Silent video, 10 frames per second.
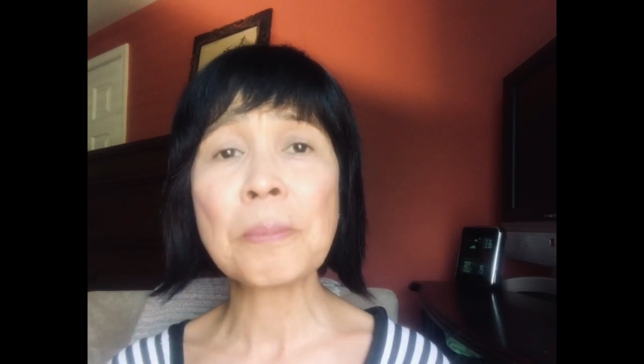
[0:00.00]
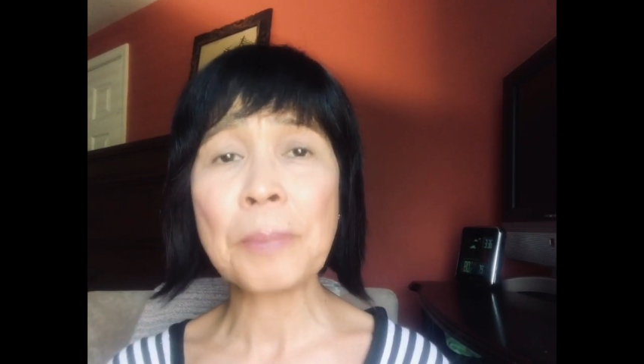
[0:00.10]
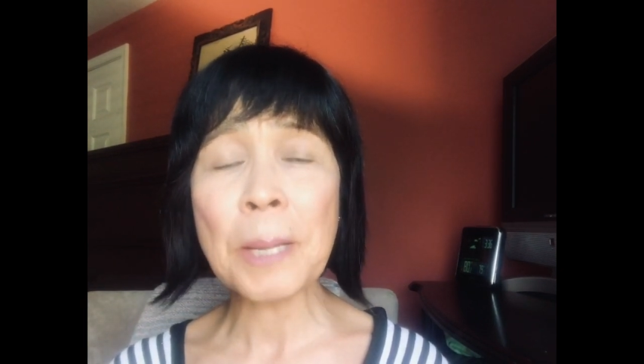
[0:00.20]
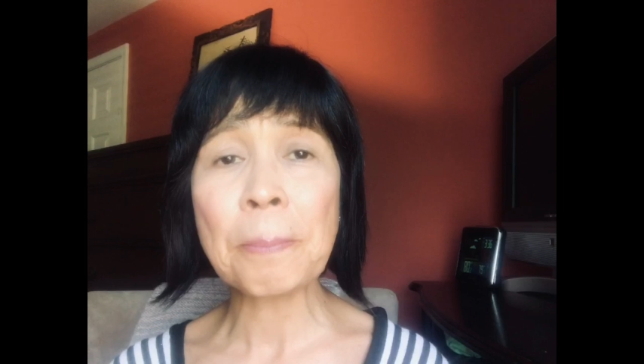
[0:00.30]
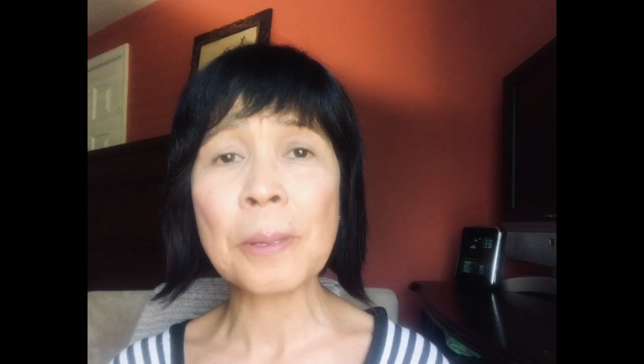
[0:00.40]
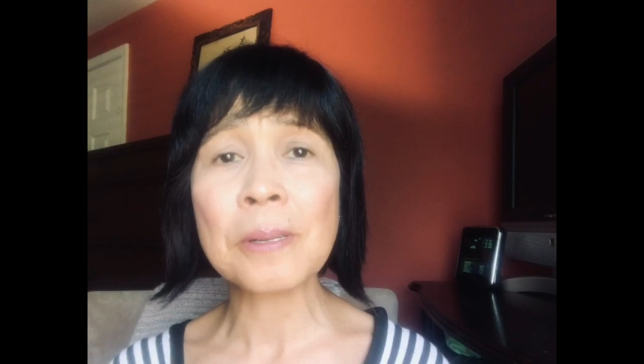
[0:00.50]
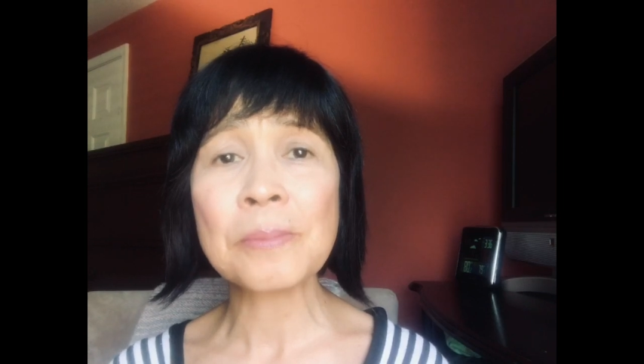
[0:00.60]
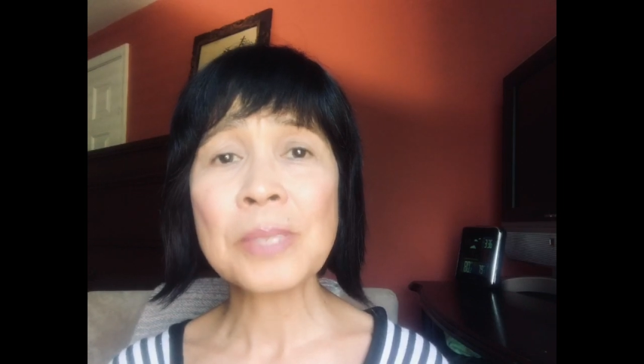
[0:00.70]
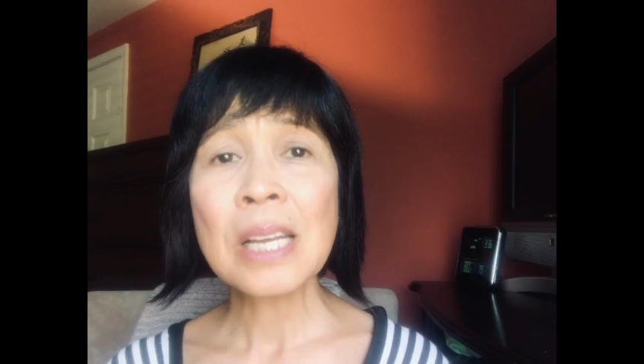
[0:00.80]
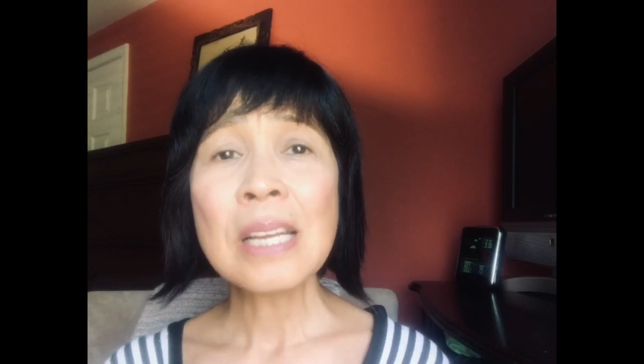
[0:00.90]
people.
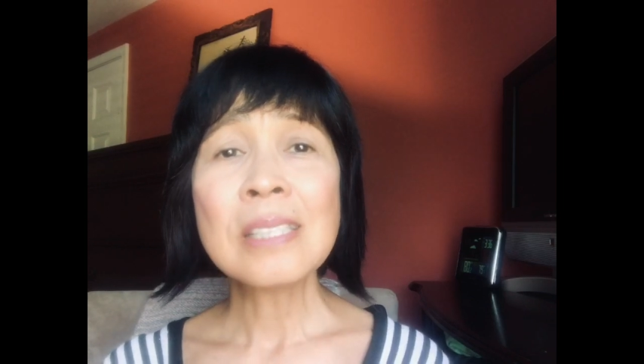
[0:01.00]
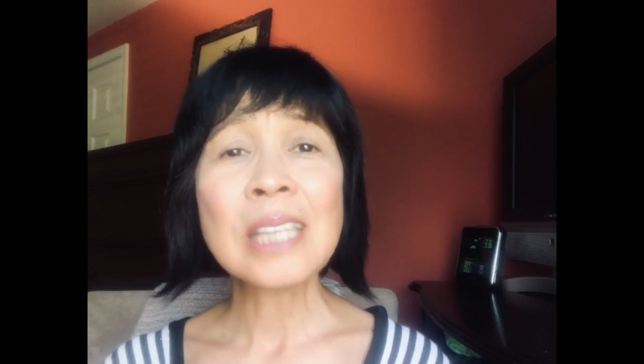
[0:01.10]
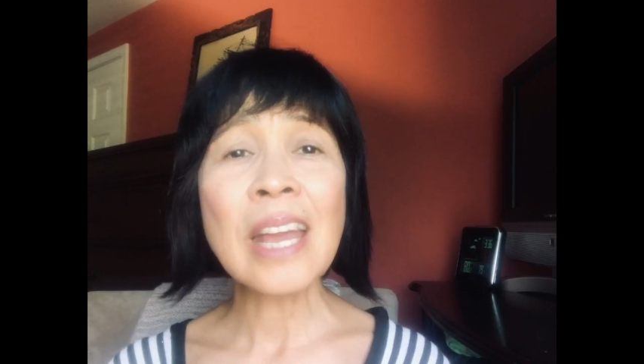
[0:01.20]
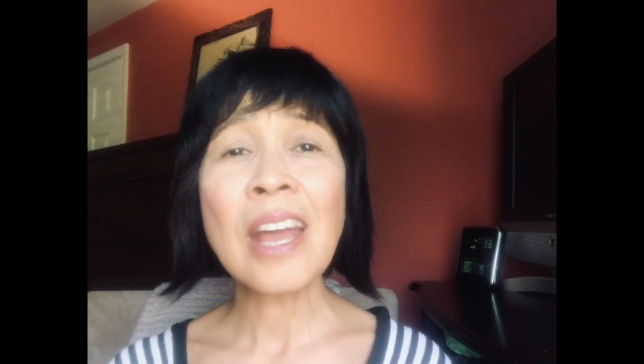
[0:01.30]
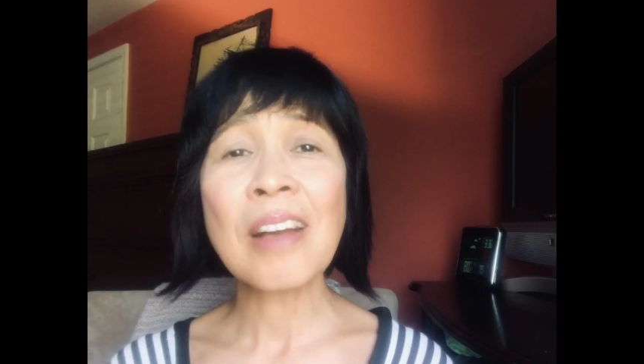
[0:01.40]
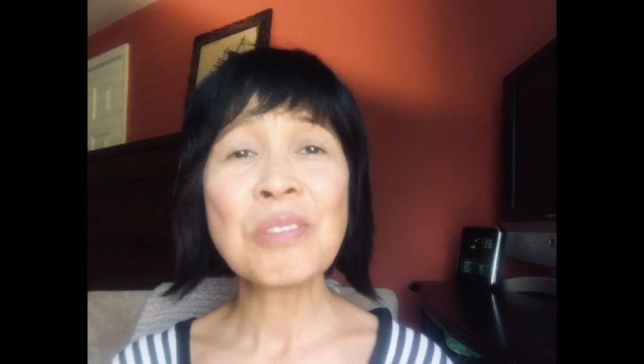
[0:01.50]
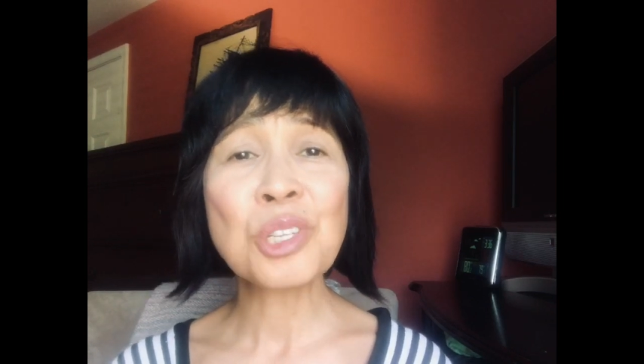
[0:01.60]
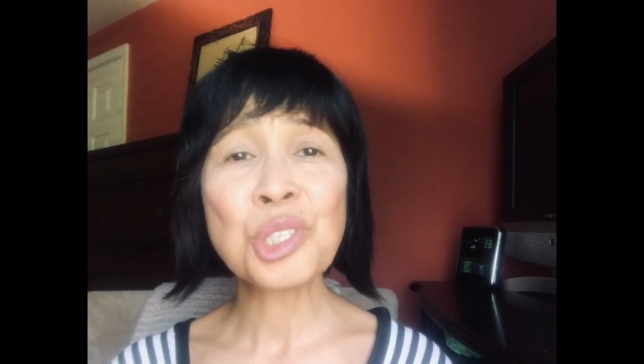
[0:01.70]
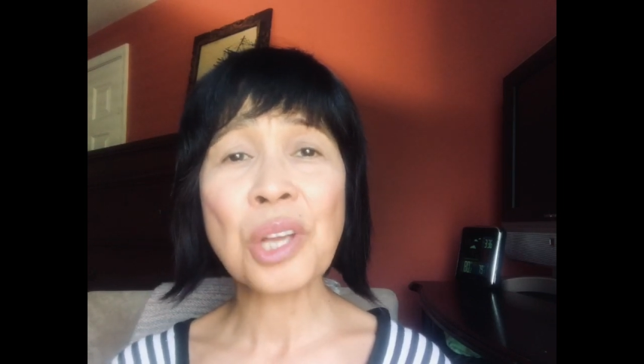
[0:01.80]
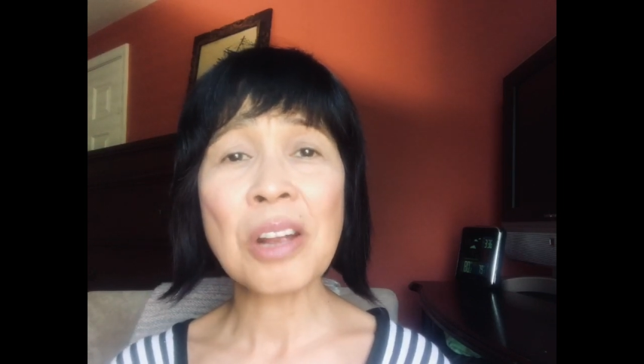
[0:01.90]
They had their
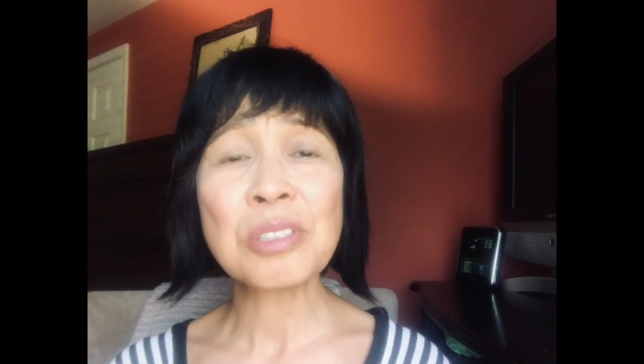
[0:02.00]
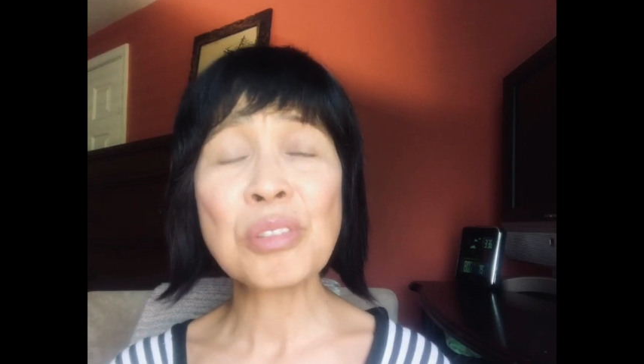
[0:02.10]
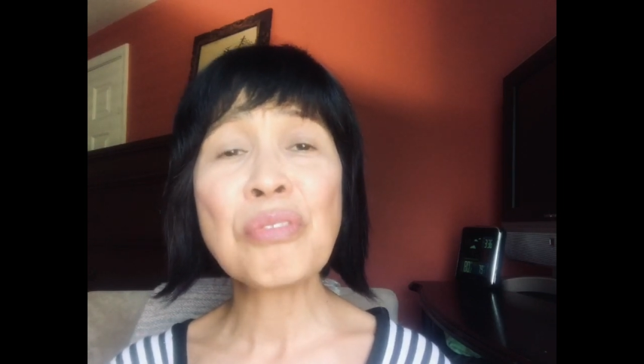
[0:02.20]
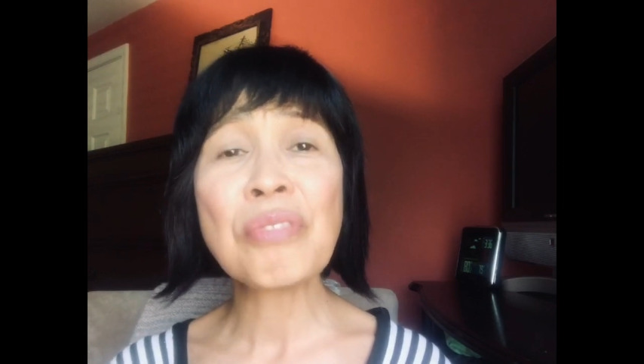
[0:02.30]
shares of